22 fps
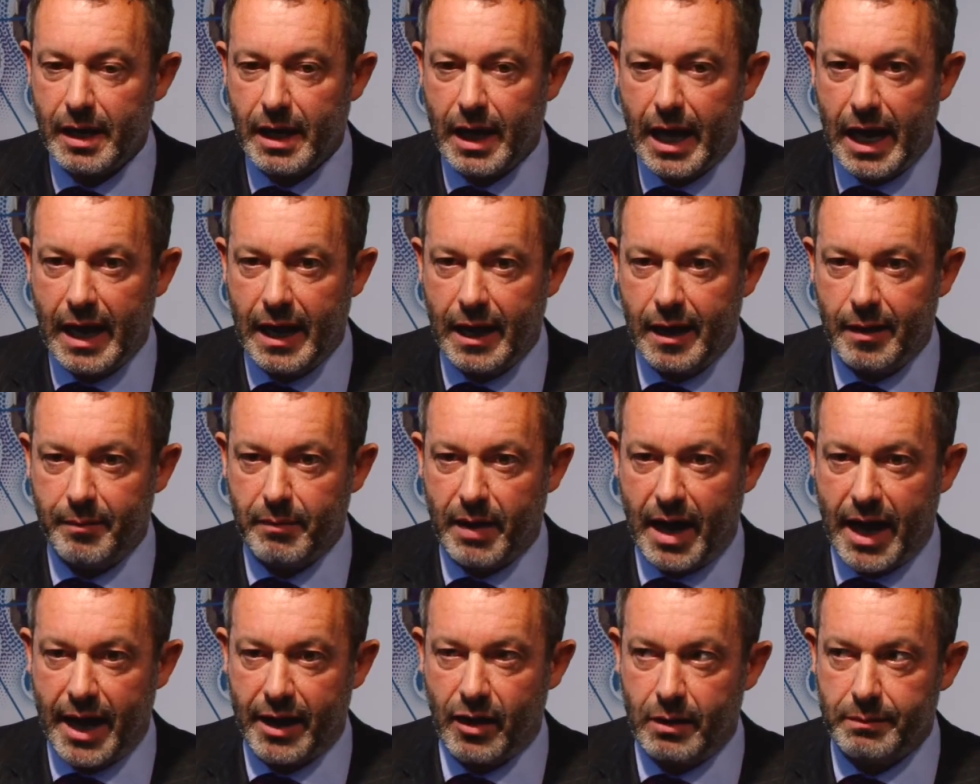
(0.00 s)

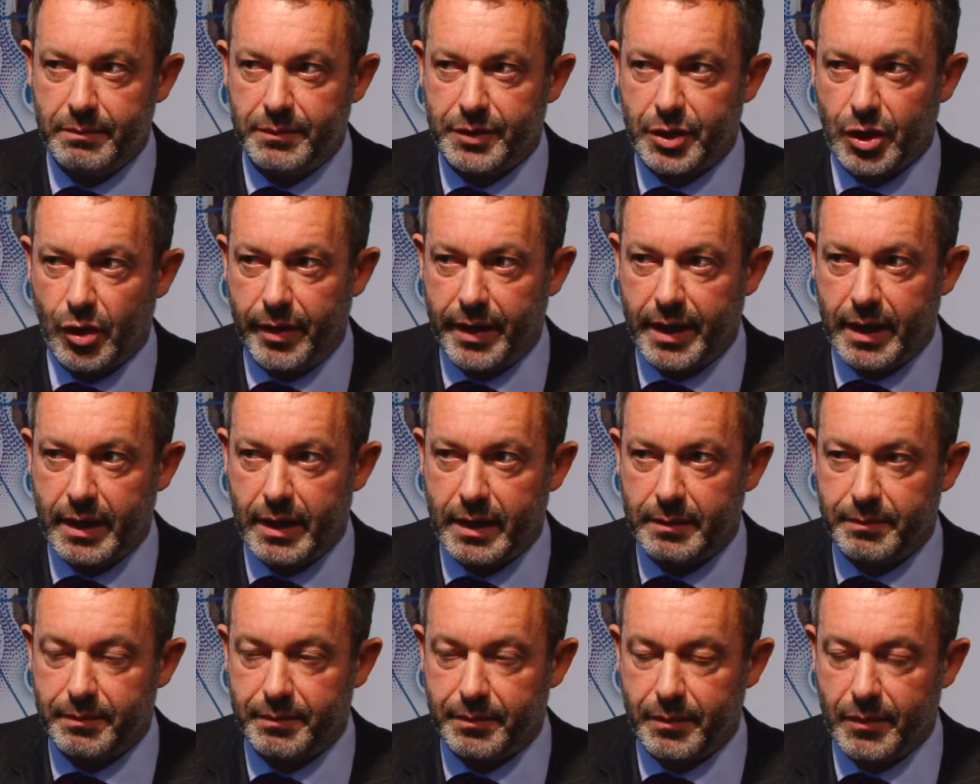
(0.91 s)
and I'm doing
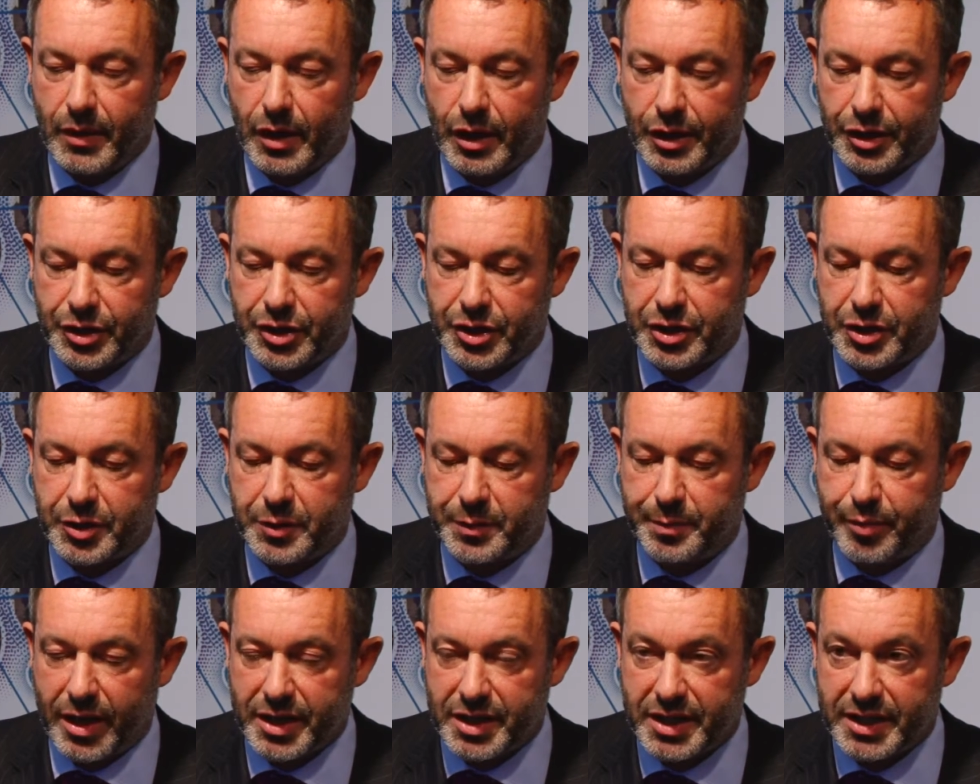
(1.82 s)
a
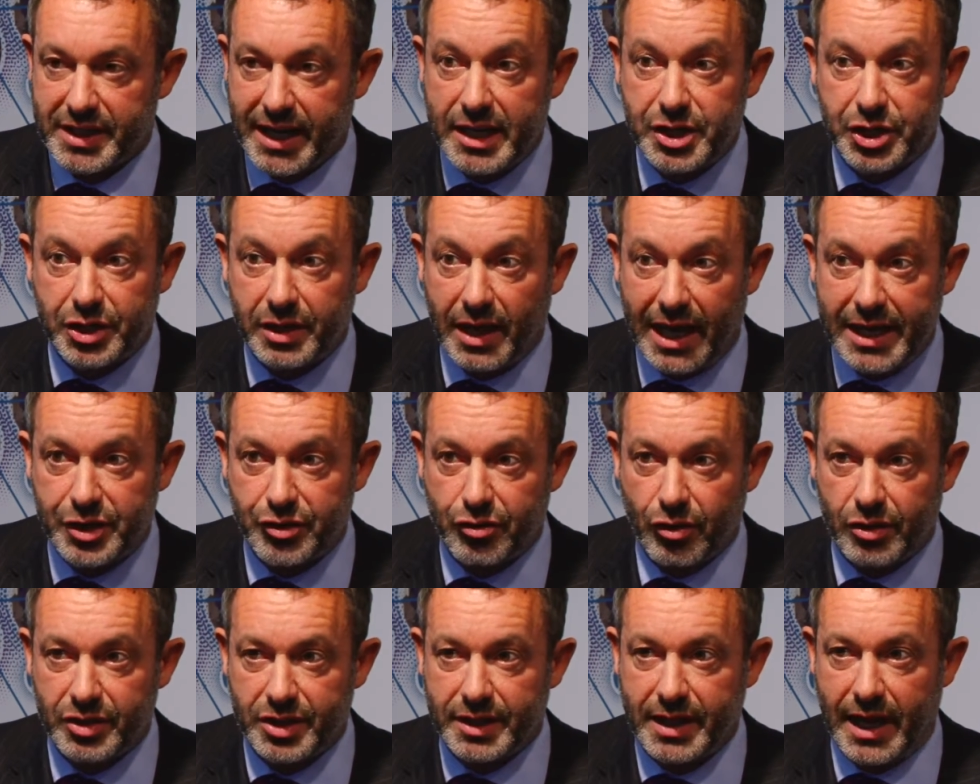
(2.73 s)
presentation
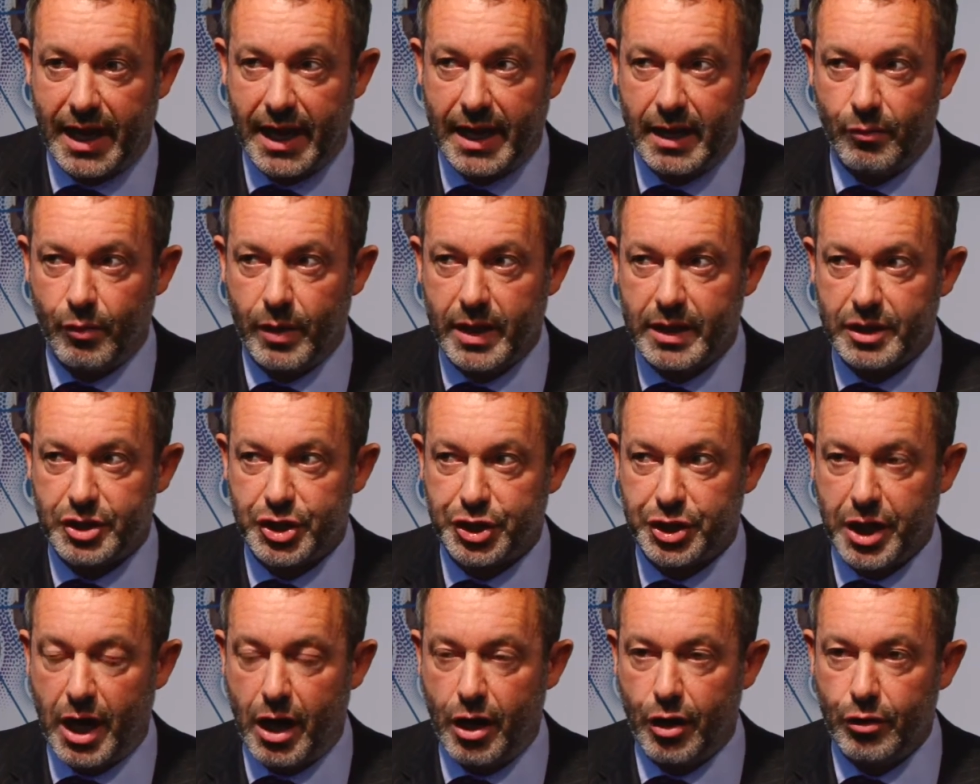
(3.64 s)
later on today which
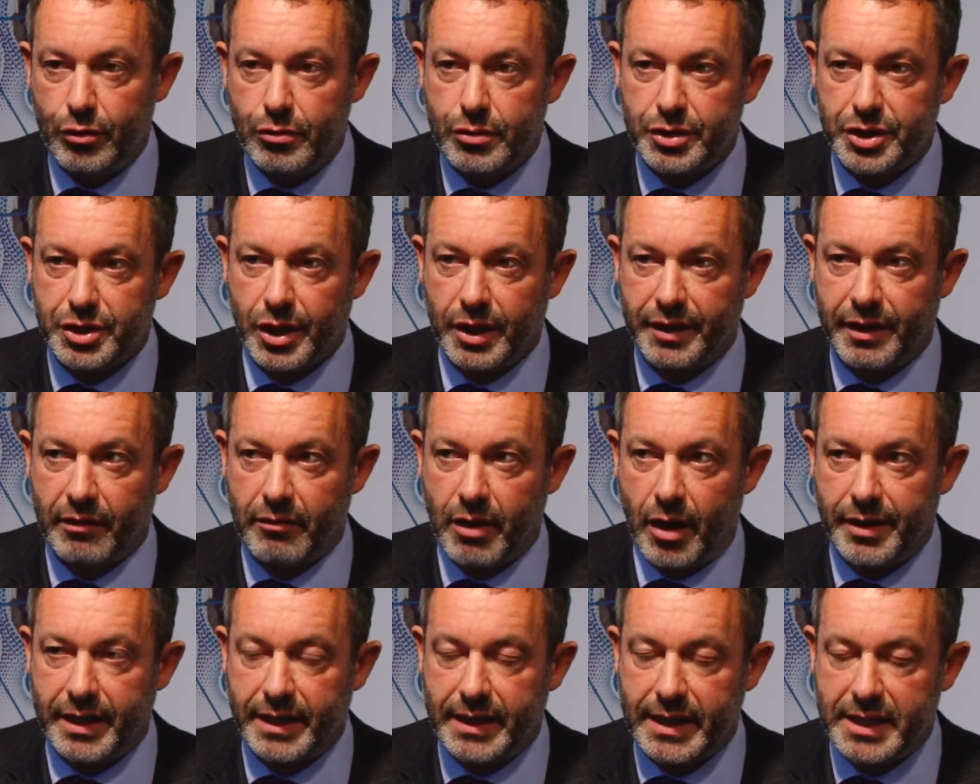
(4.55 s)
shows that there
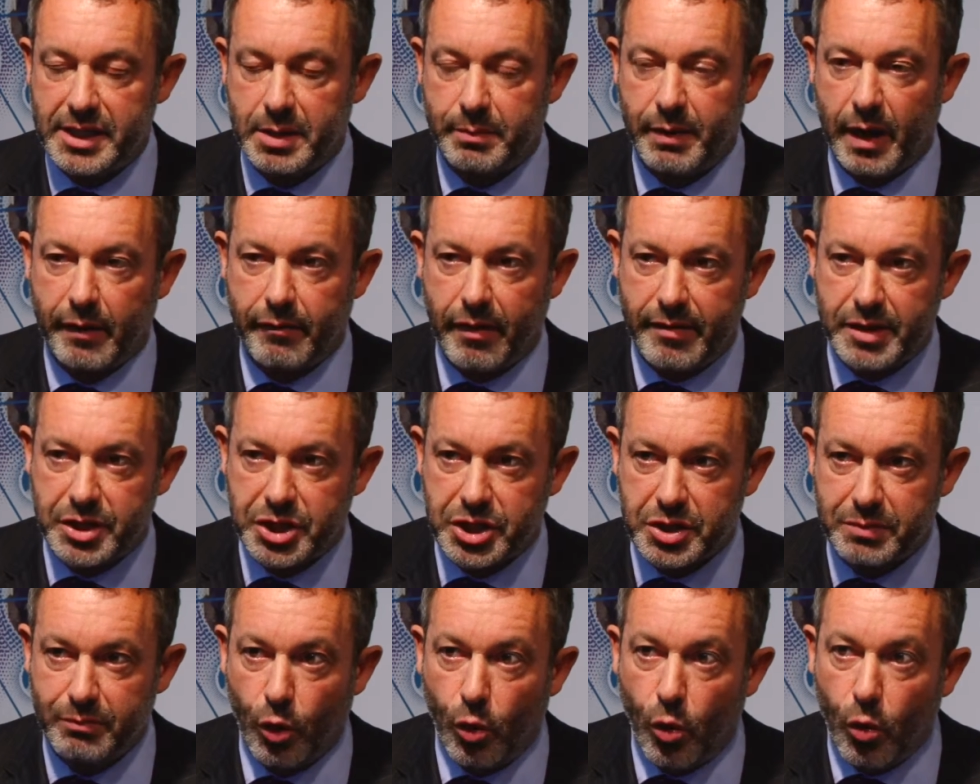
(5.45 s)
only needs to be a very
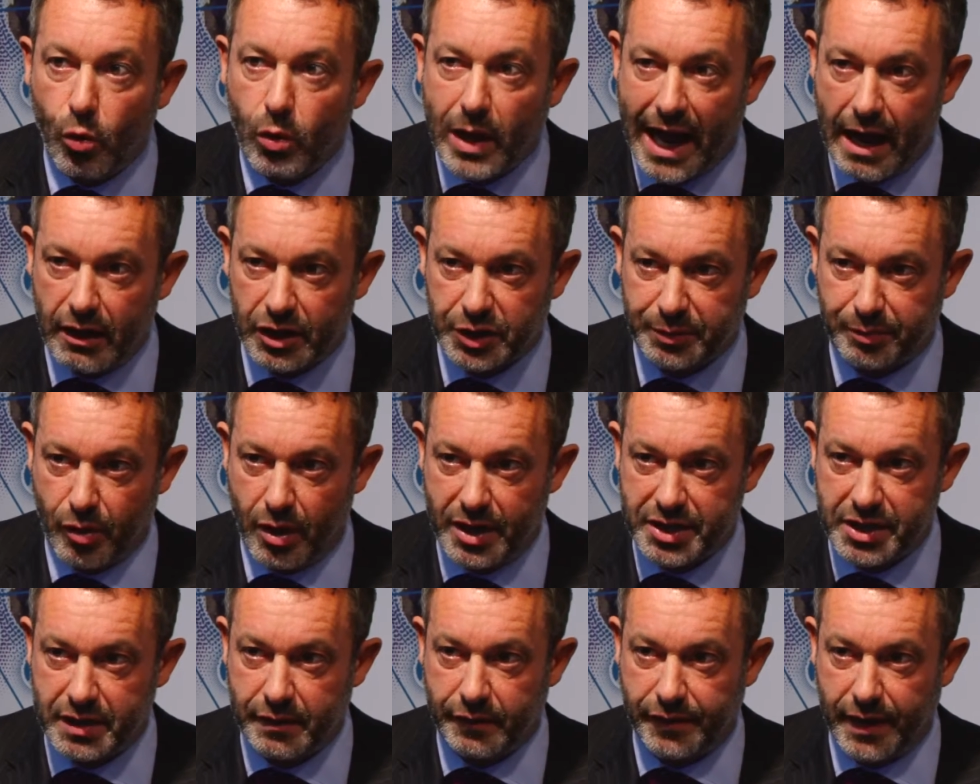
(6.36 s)
small house
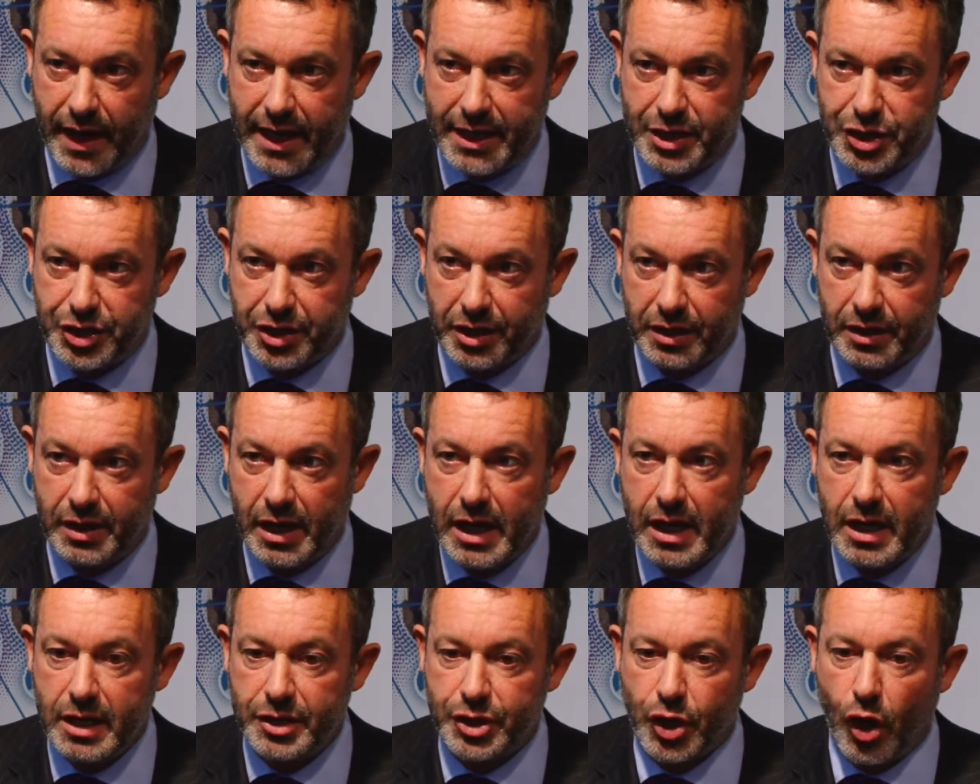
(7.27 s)
price inflation
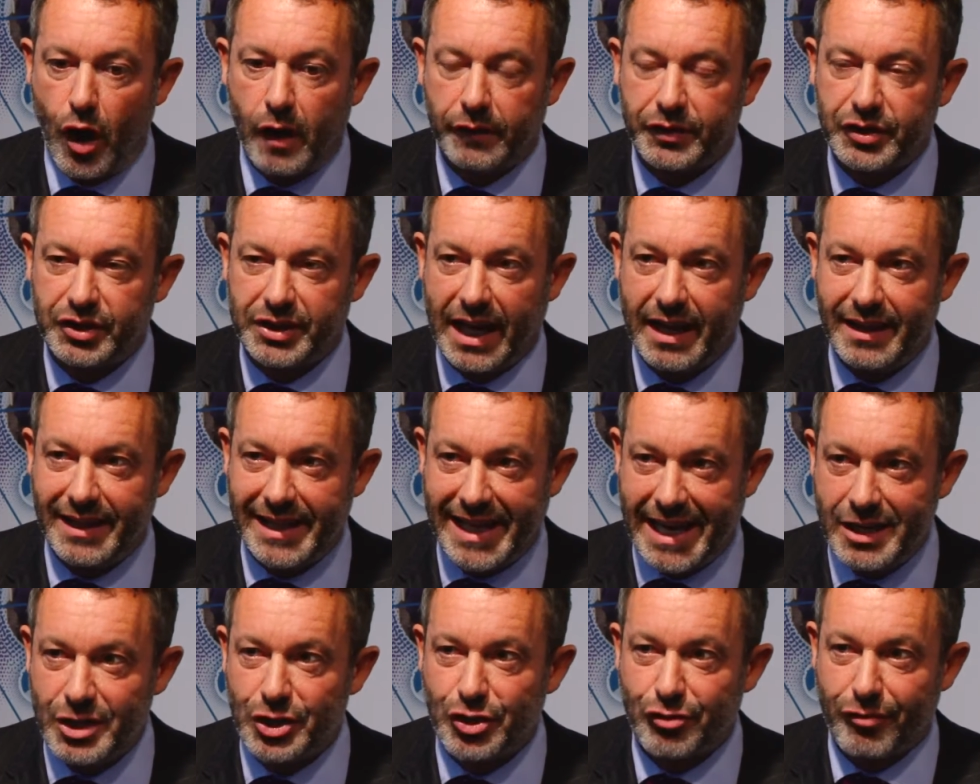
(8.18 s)
to offset
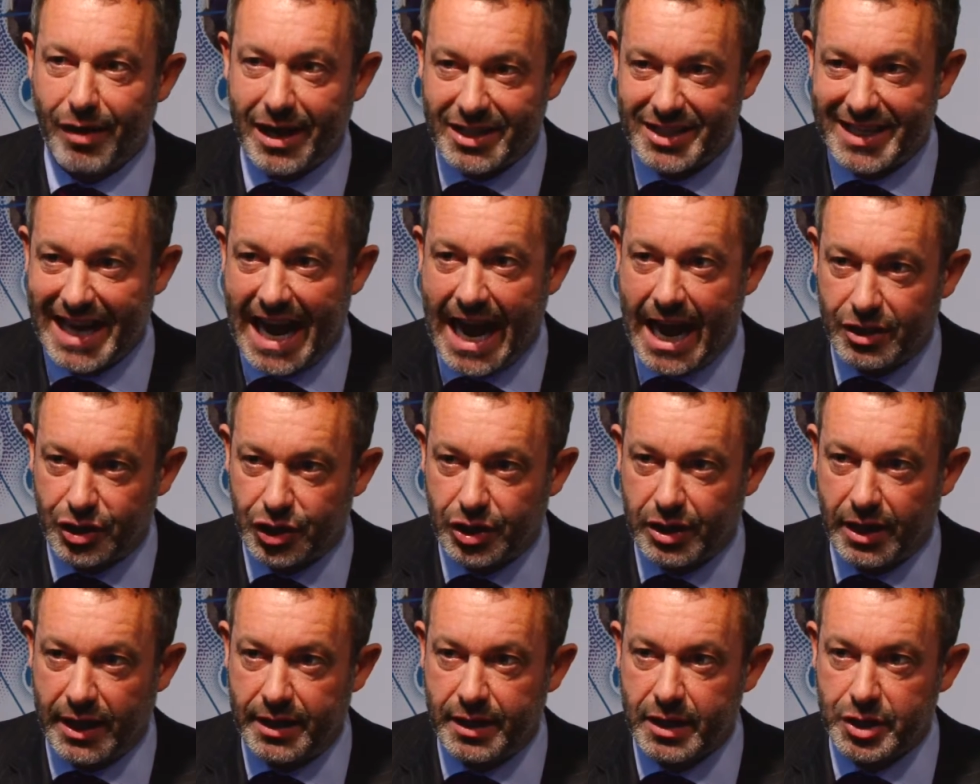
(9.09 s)
the interest
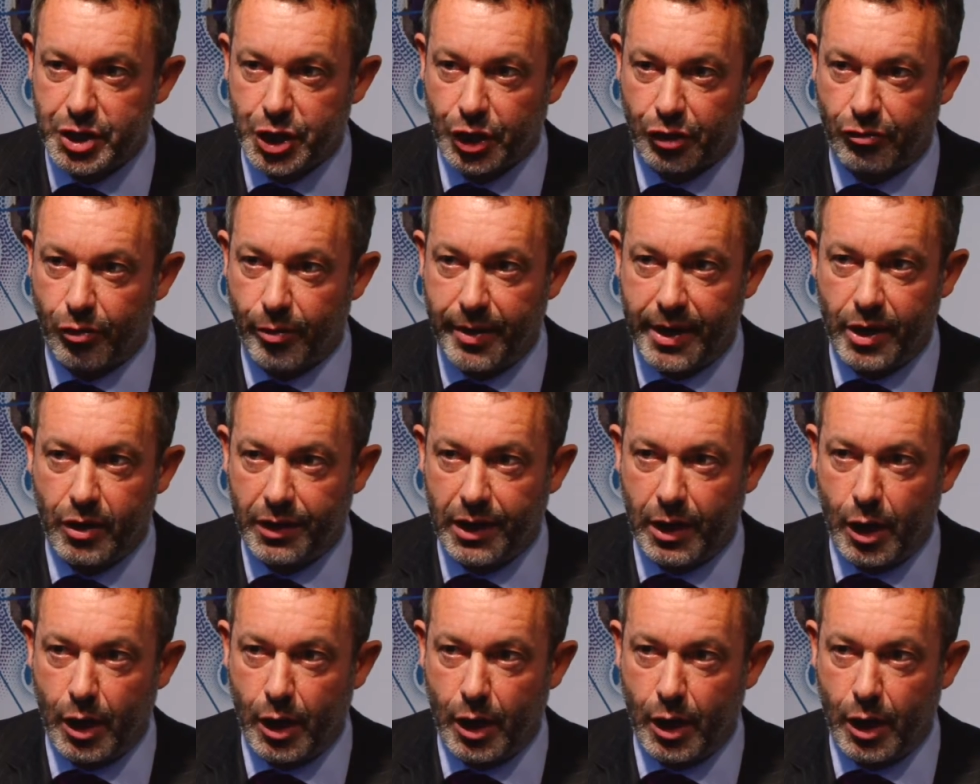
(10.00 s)
actually that's accruing on the